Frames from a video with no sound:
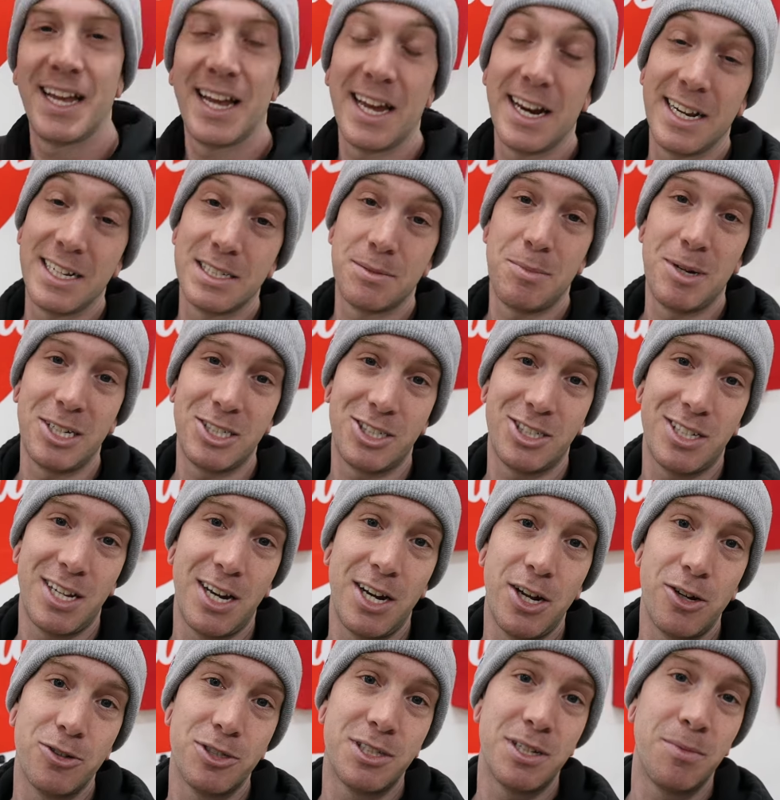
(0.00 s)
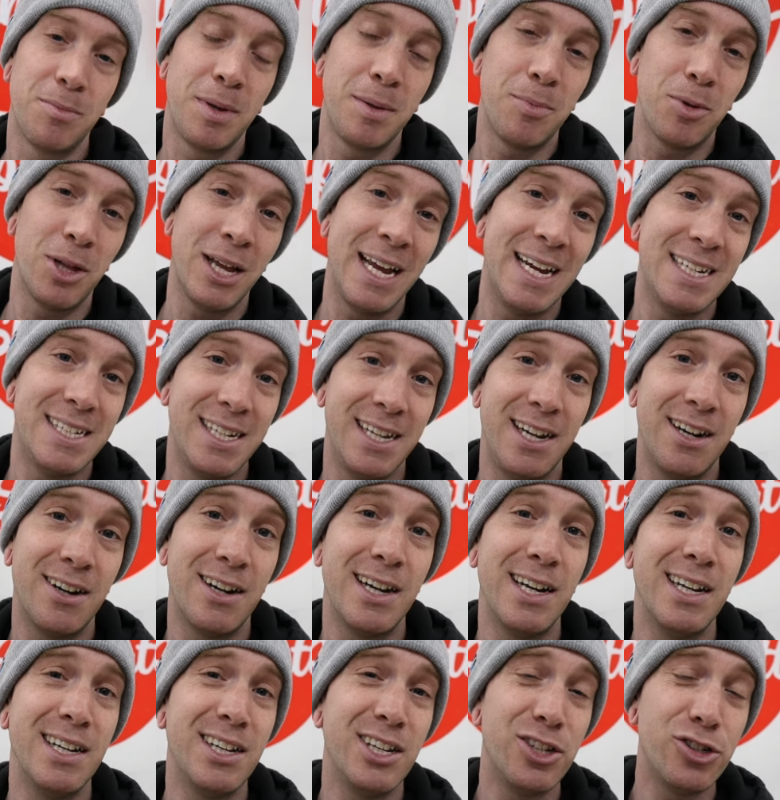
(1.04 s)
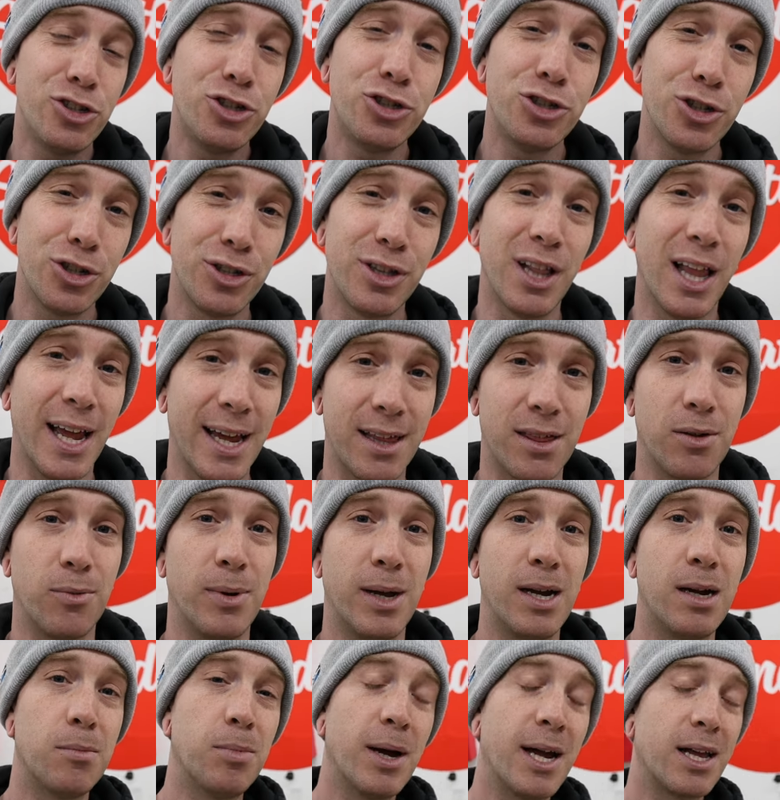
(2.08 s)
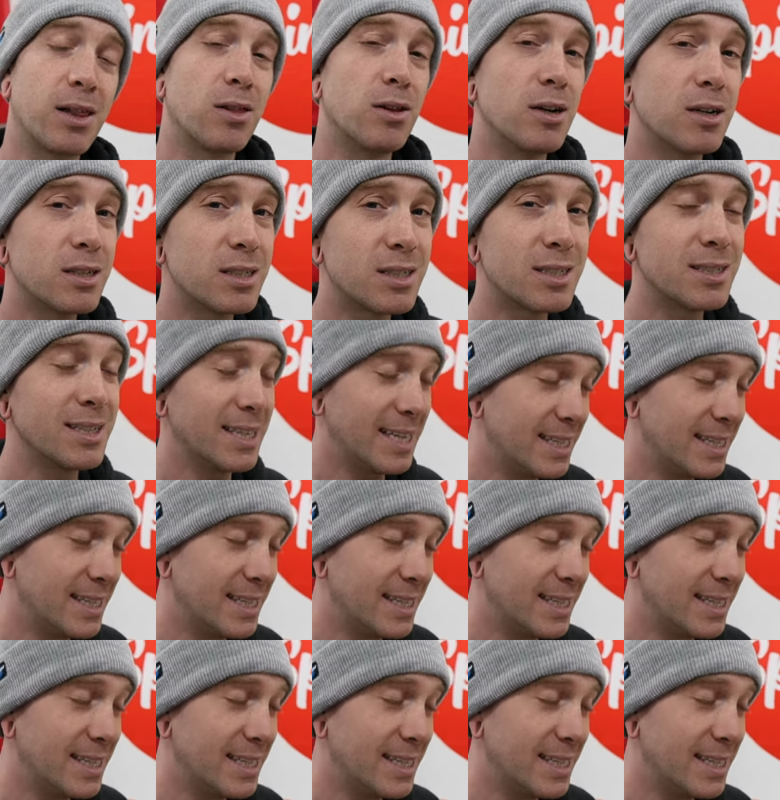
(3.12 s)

And as much as I know some people hate to hear it, you should like the way your bike looks.